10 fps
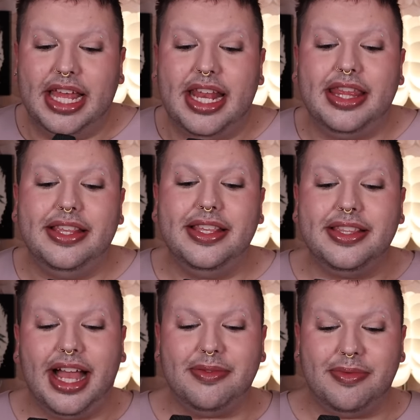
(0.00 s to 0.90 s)
And this
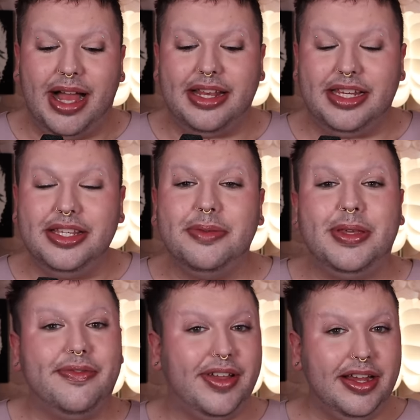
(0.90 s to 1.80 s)
is, I, I need to
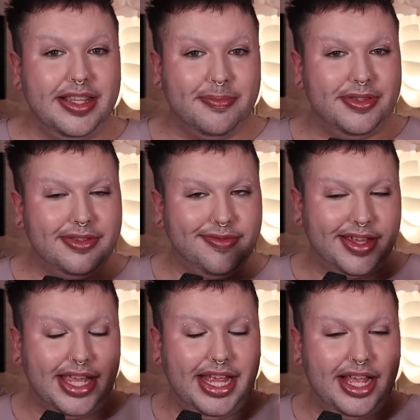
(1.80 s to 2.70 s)
be very
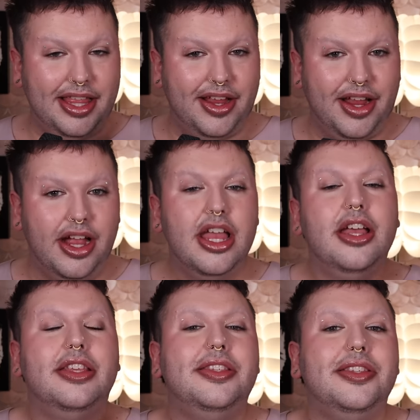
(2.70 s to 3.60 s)
specific and clear here.
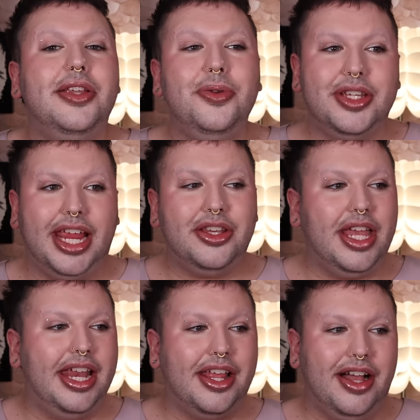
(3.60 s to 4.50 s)
This is no shade
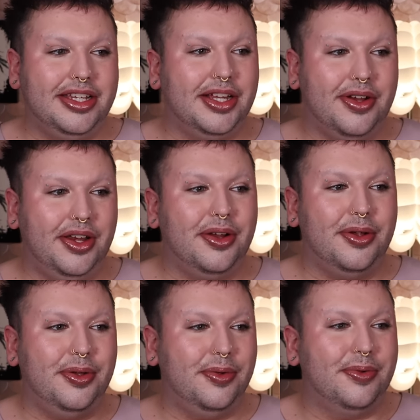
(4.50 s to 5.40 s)
to any content creator
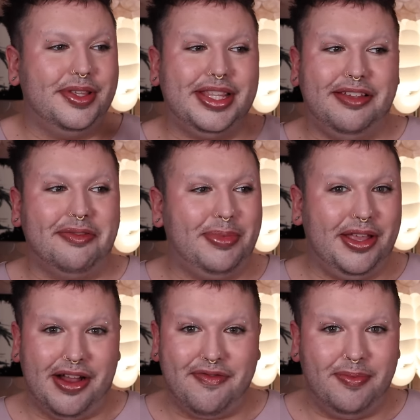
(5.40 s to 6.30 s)
who receives
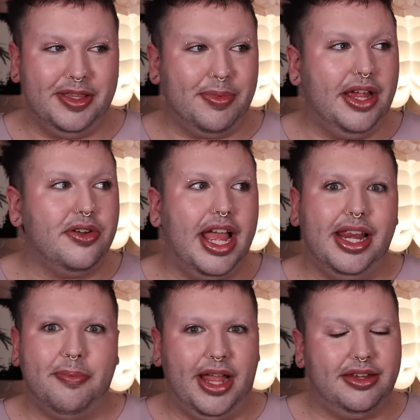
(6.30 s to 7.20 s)
PR from this brand or
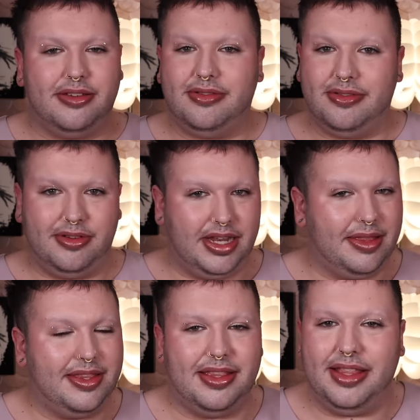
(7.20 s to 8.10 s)
any brand.
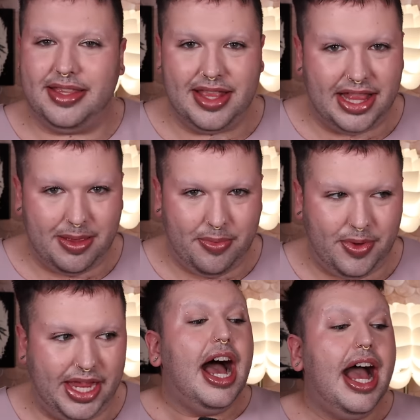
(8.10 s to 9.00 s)
That's, it's not the point.